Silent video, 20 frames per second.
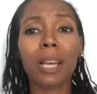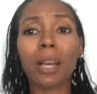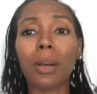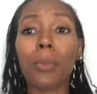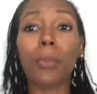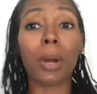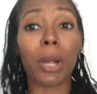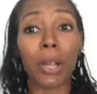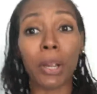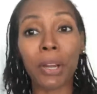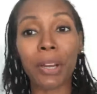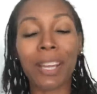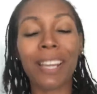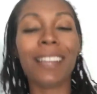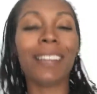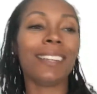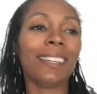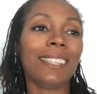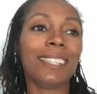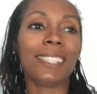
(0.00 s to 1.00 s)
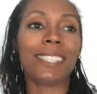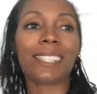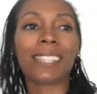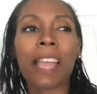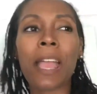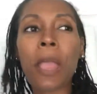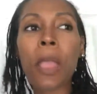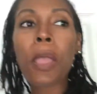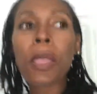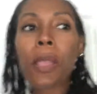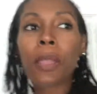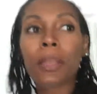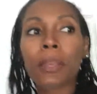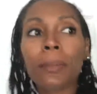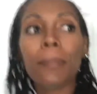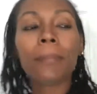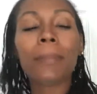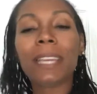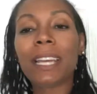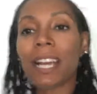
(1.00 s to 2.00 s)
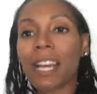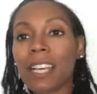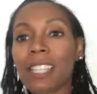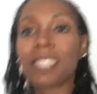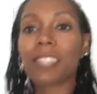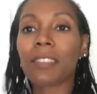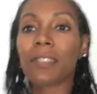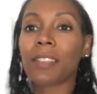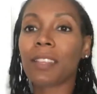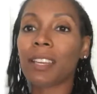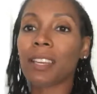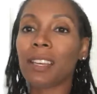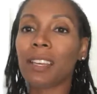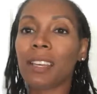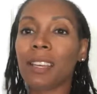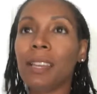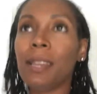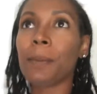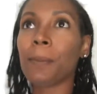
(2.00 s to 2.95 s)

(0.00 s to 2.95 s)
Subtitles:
work is because of the